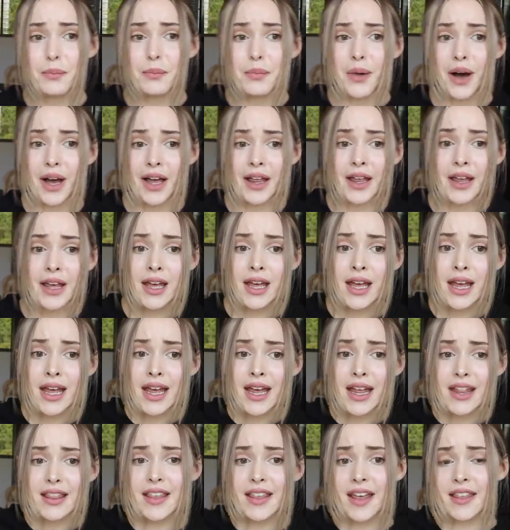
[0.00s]
But
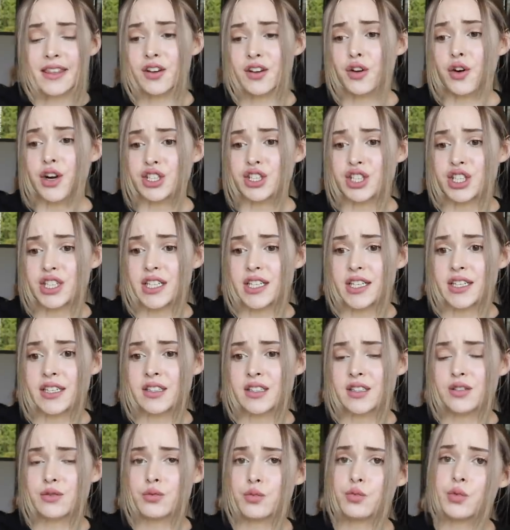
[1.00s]
then the question
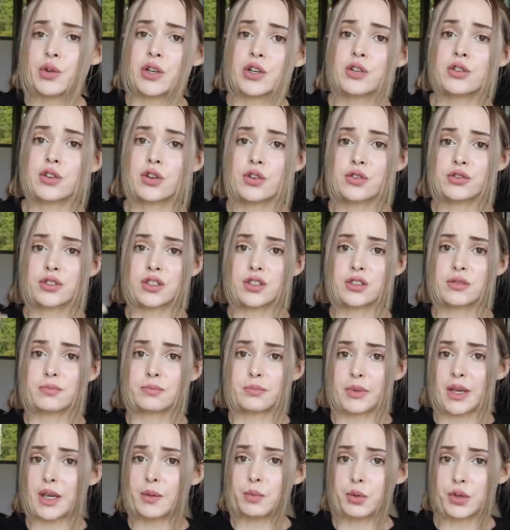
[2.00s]
is, will those
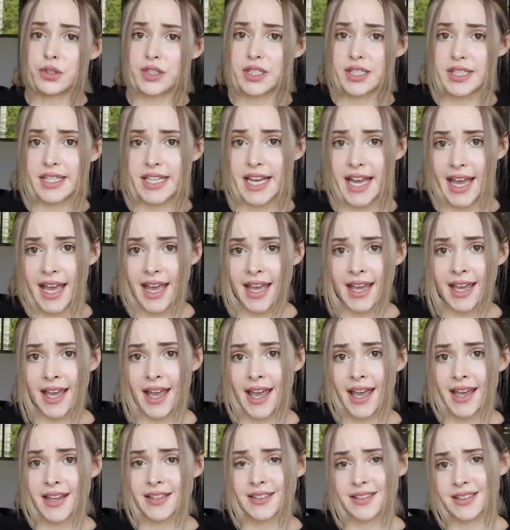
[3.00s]
people stay,
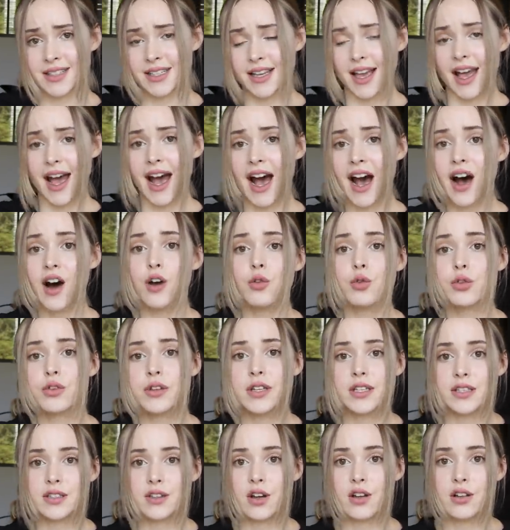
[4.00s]
and how will
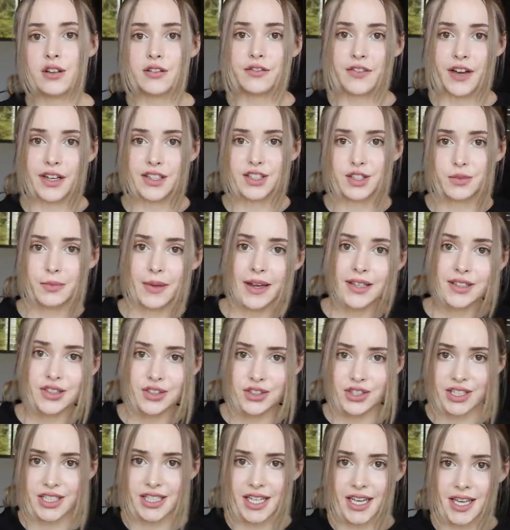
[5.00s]
this all affect your
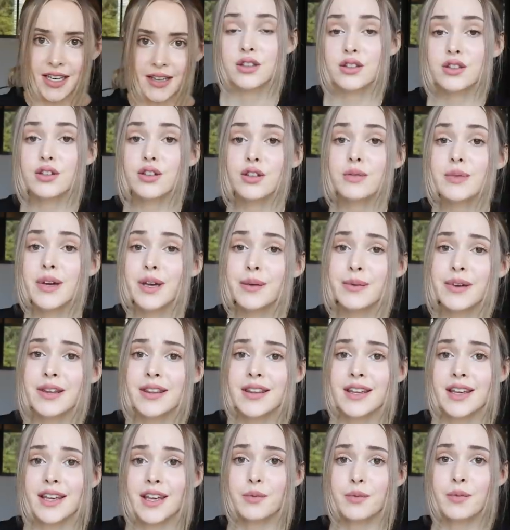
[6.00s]
mental state? So you may be
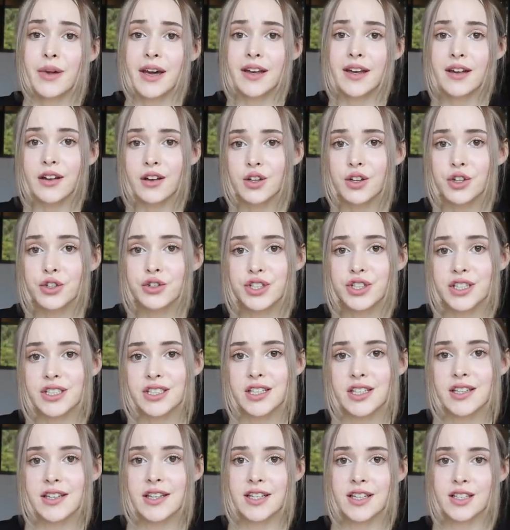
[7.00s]
thinking my conclusion
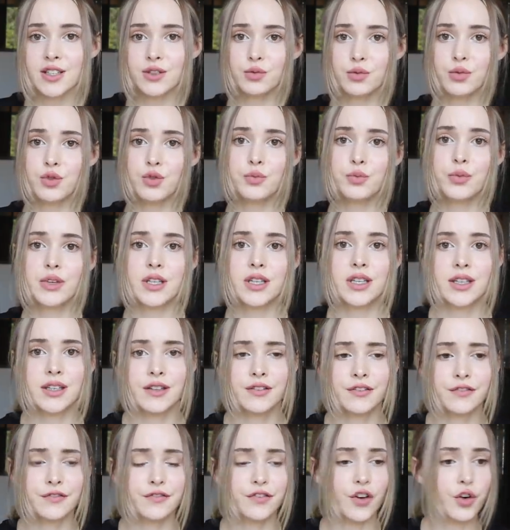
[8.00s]
to this will
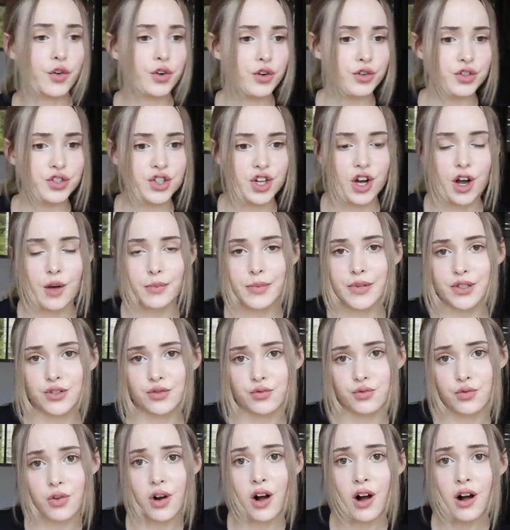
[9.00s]
be Photoshop
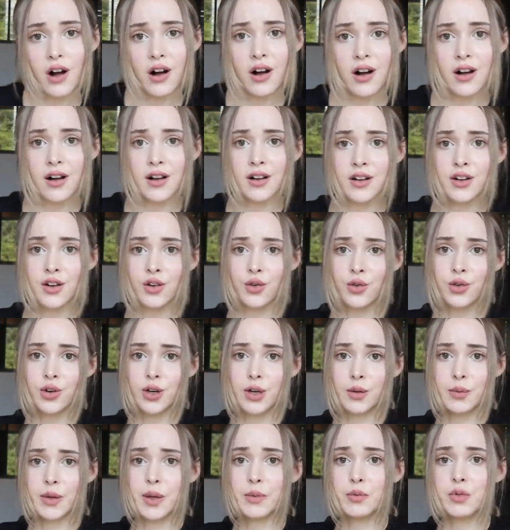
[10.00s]
is wrong,
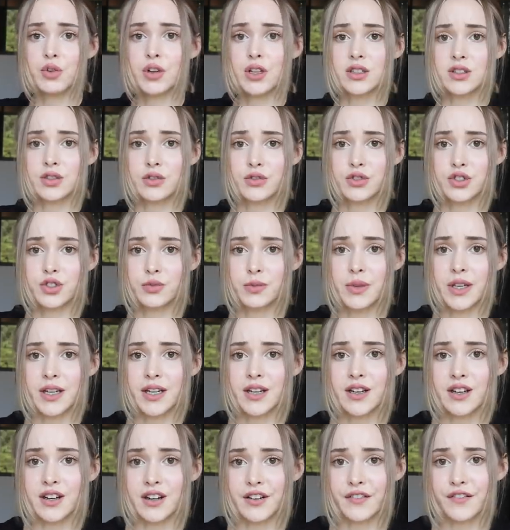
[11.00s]
or people on social
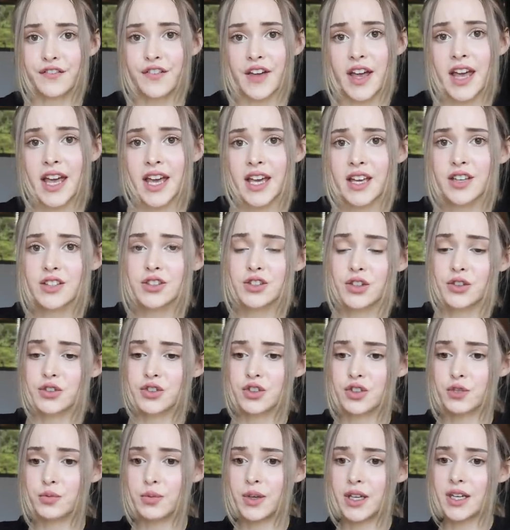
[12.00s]
media are fake,
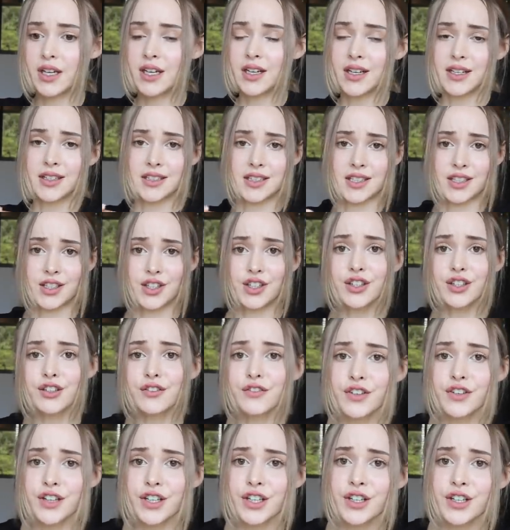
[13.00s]
social media isn't
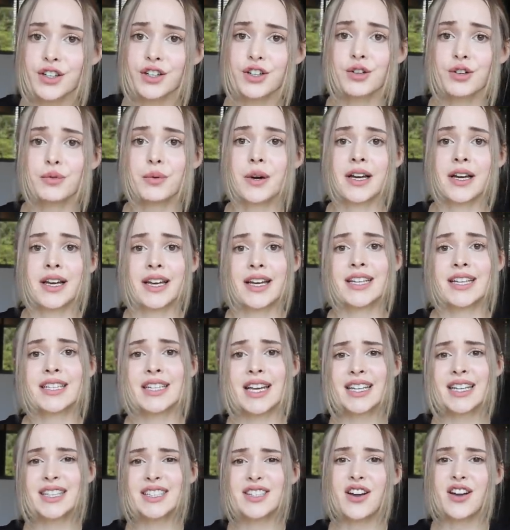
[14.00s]
good for you, but
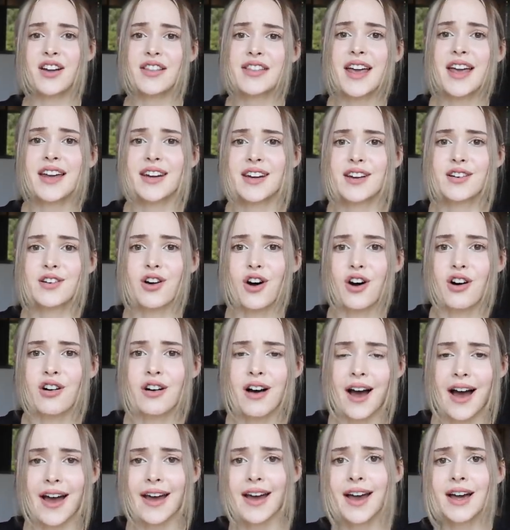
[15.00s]
it's not that at
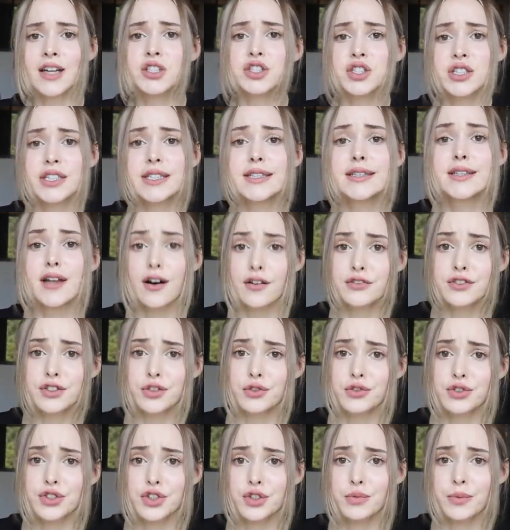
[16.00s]
all. I actually love
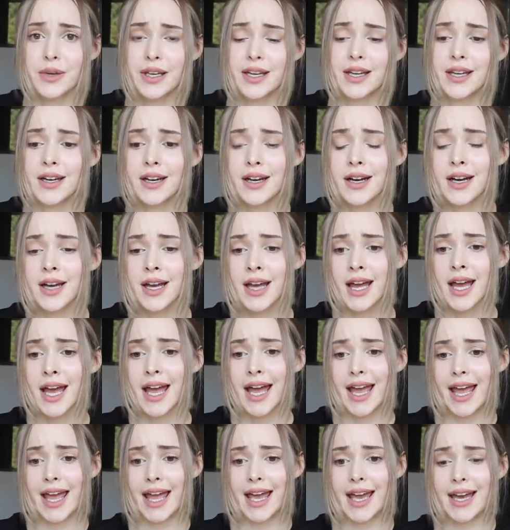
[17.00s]
social media
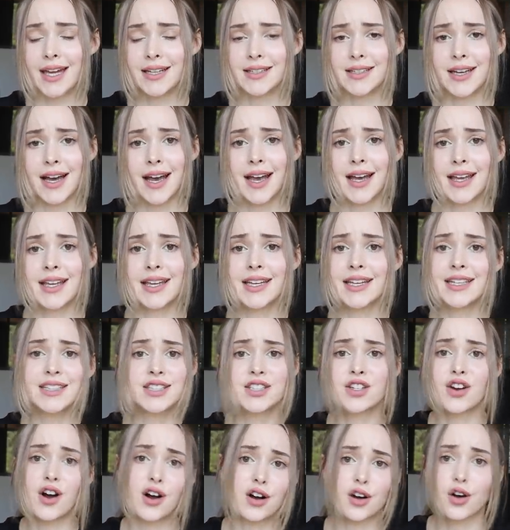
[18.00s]
and
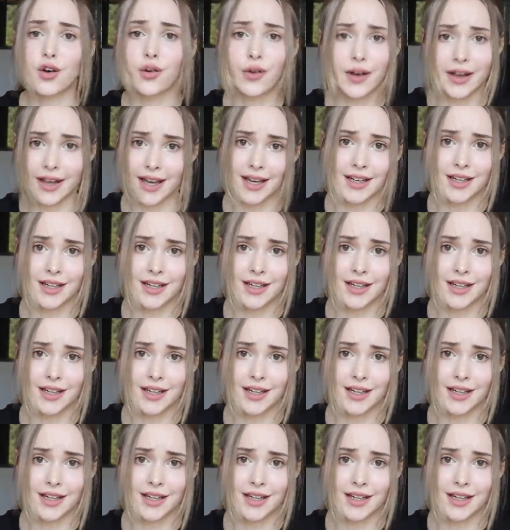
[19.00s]
it's not going